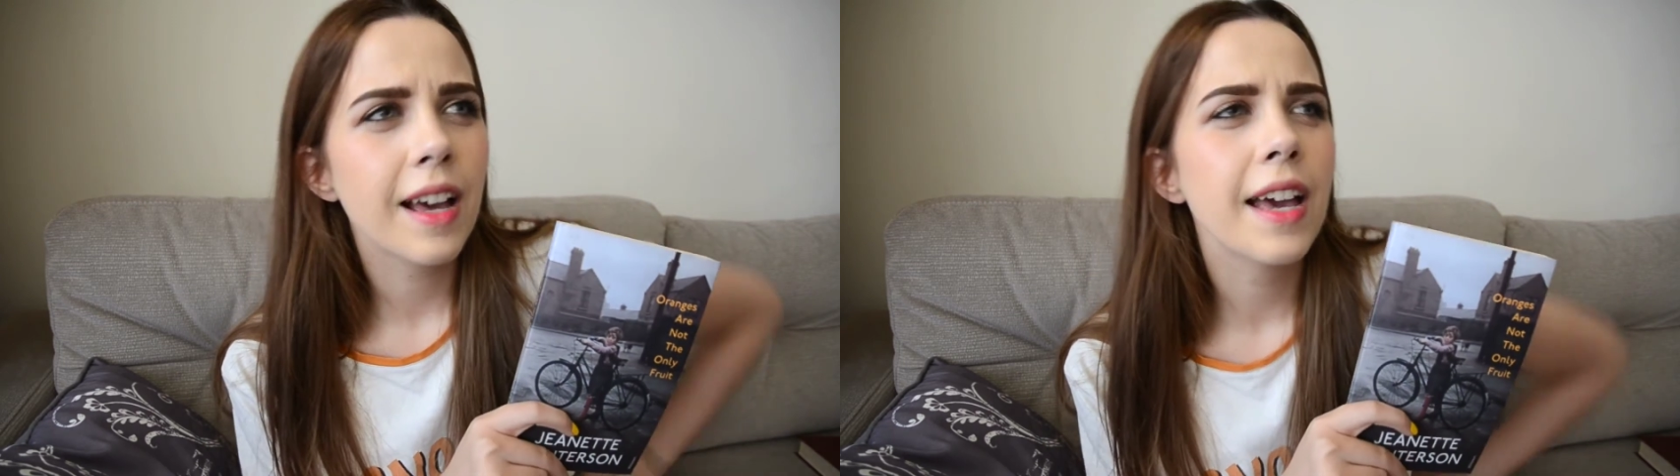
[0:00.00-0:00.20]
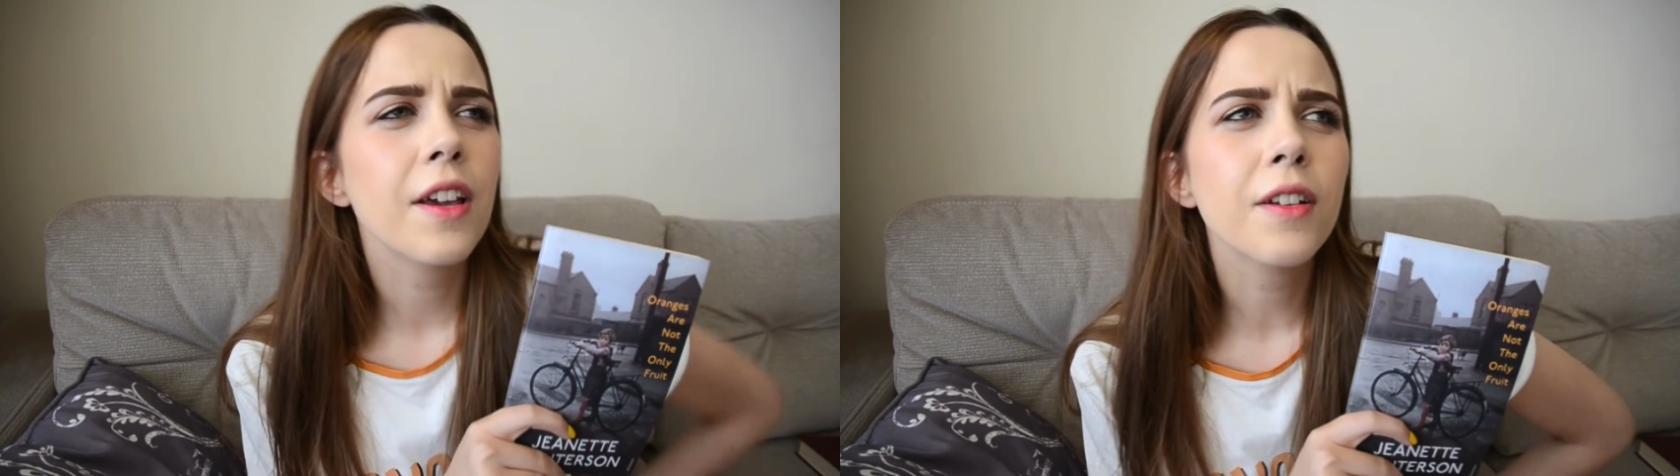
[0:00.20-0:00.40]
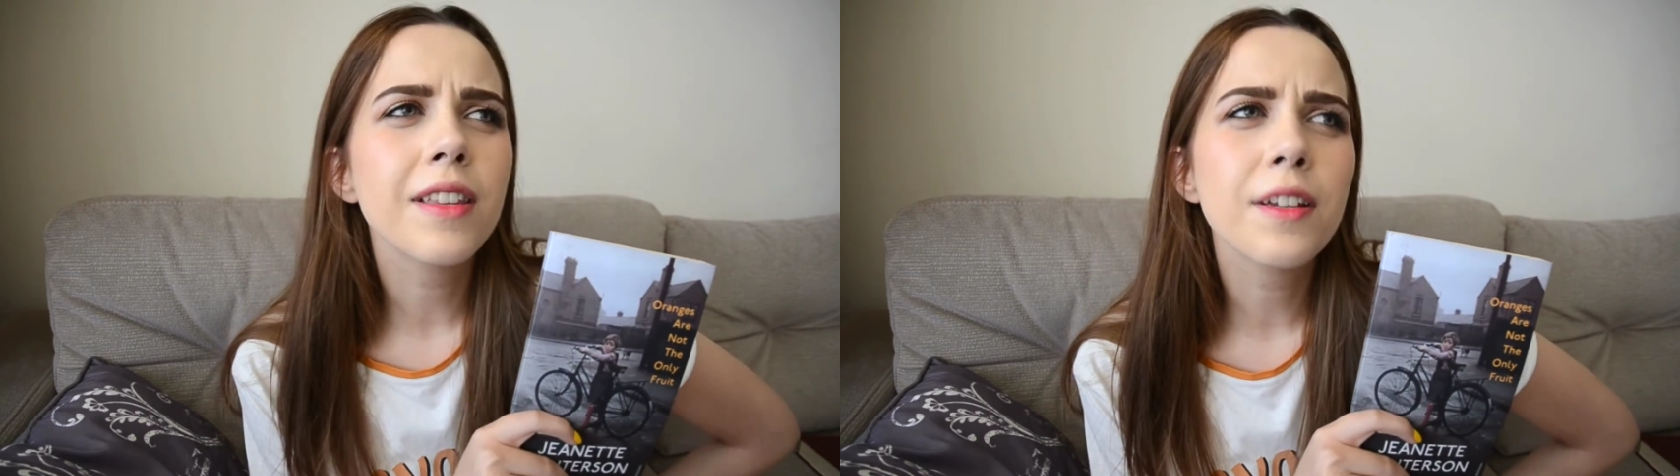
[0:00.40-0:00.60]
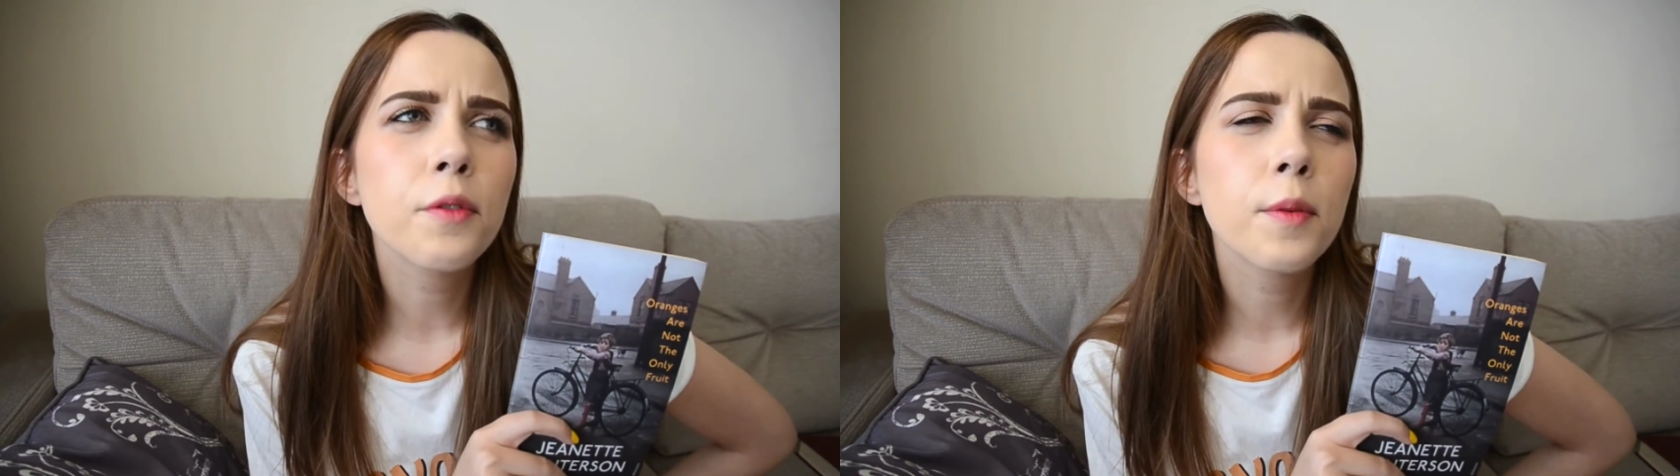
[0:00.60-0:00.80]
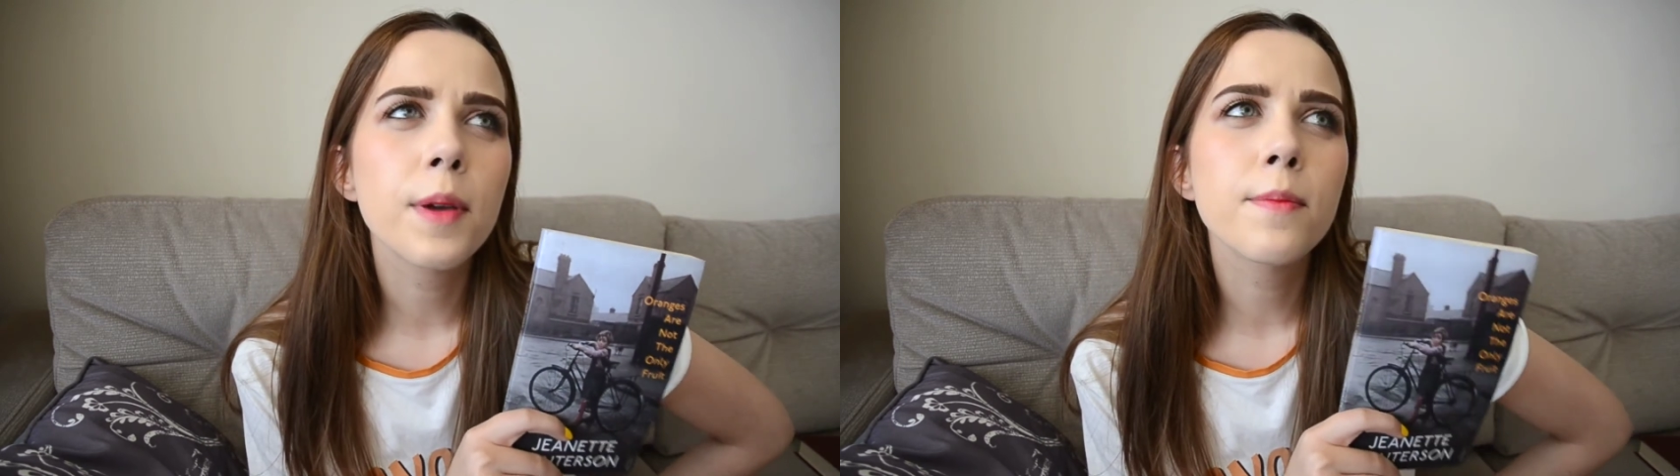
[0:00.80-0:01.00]
I only
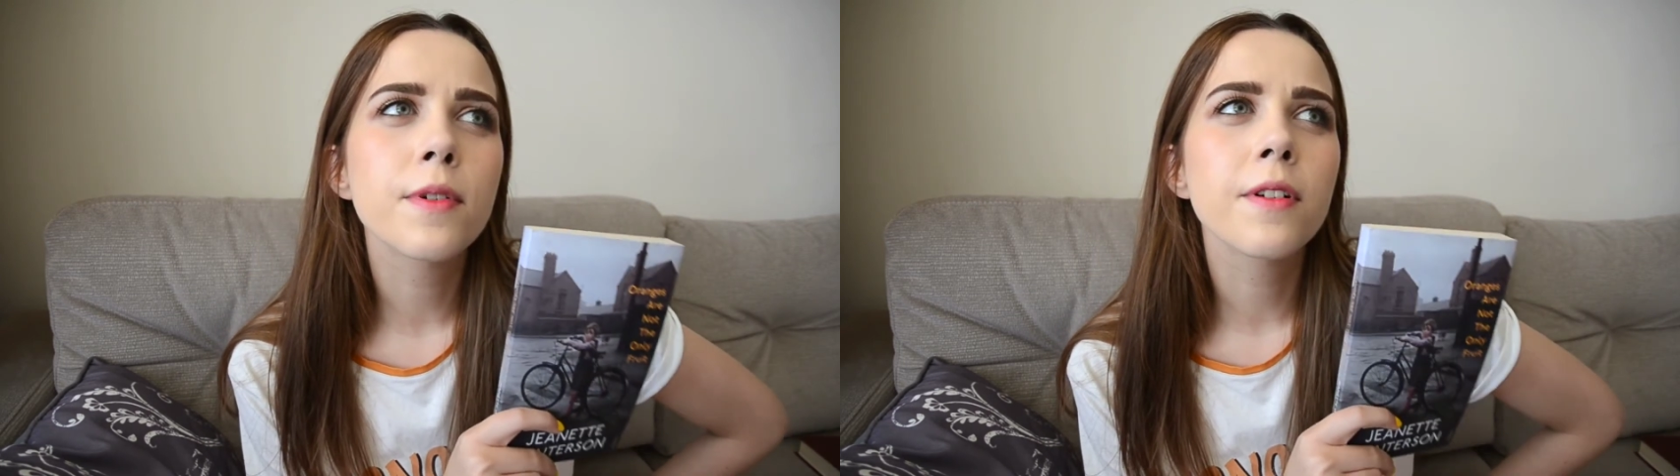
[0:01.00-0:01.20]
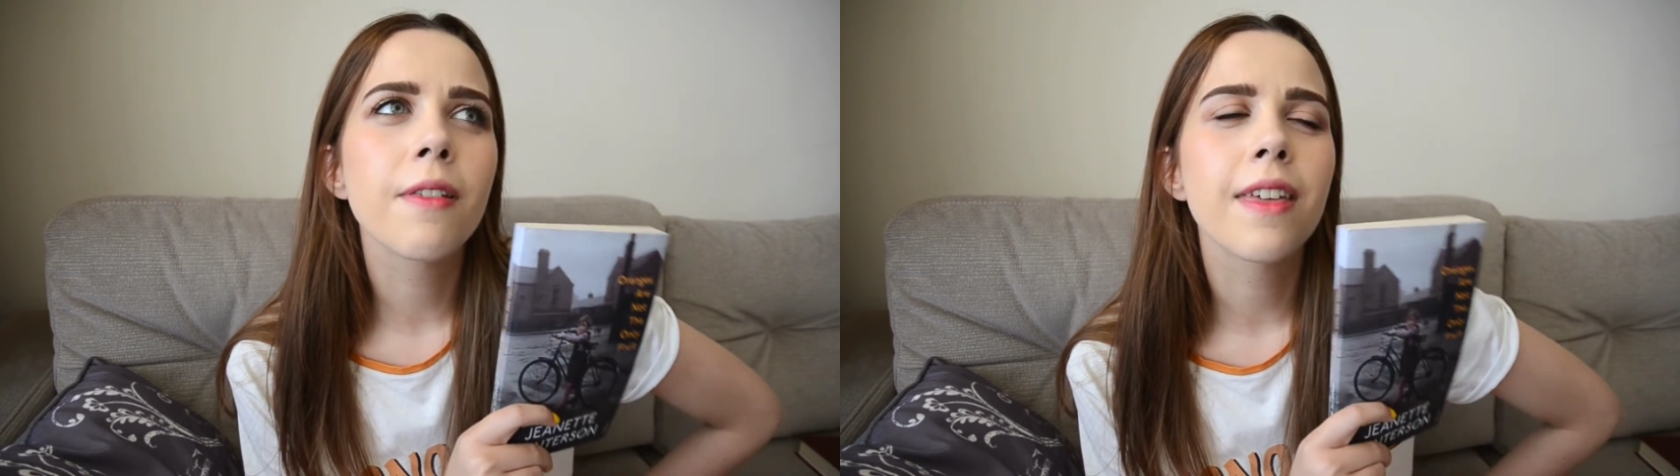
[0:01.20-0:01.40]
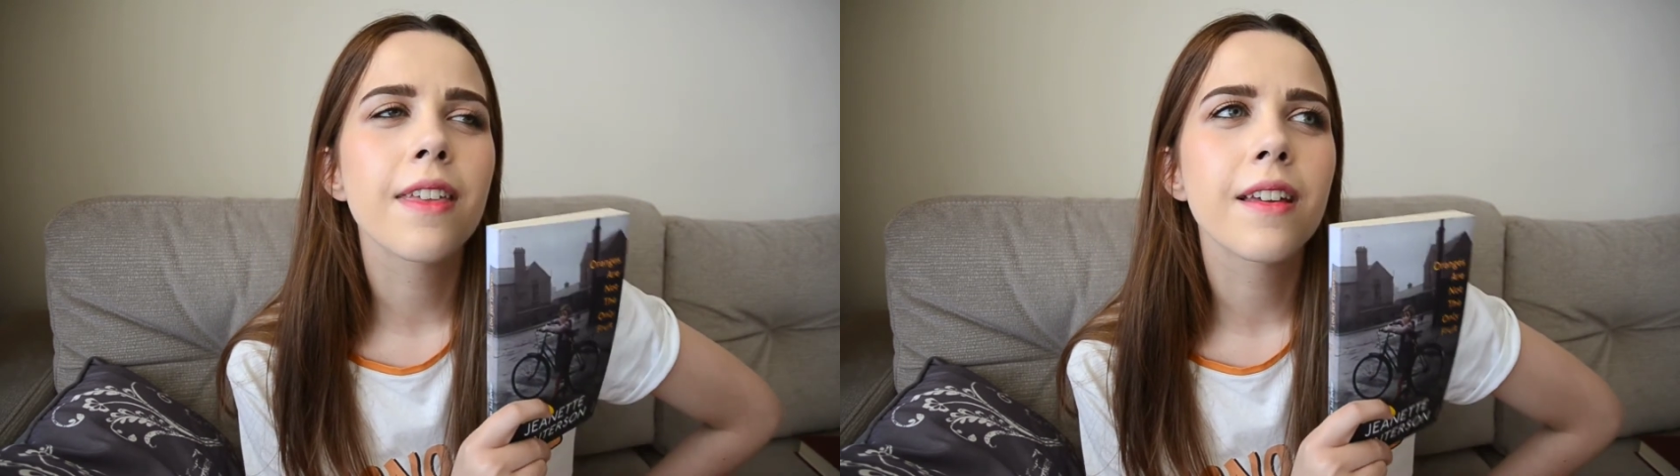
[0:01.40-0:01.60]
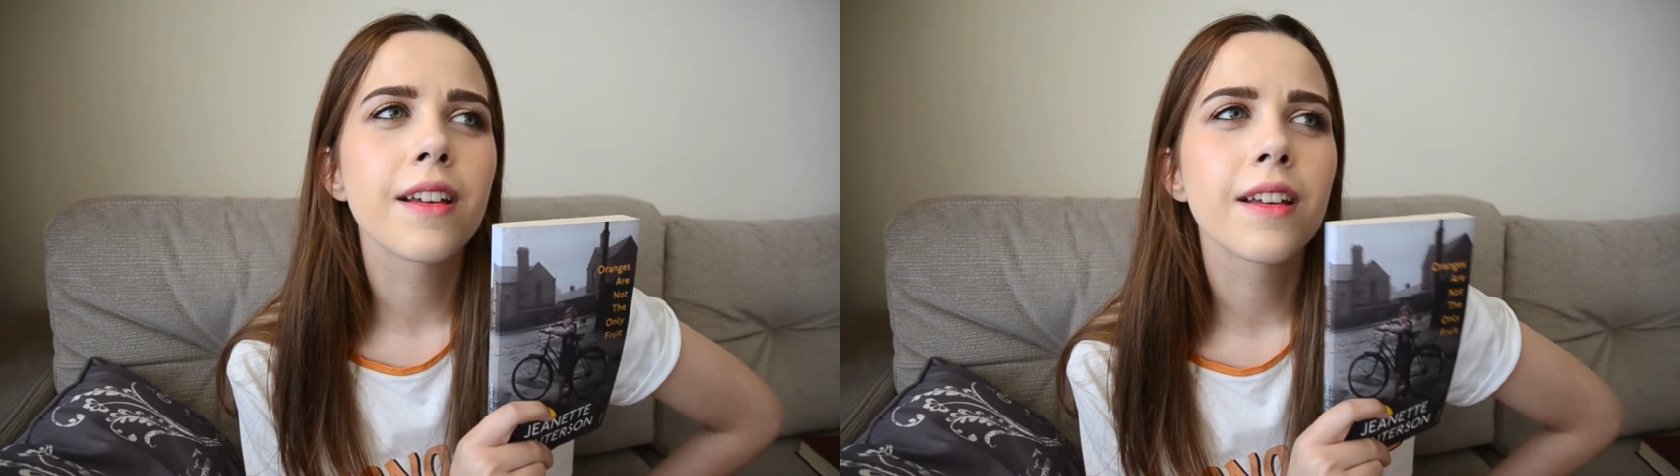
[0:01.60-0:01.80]
remember that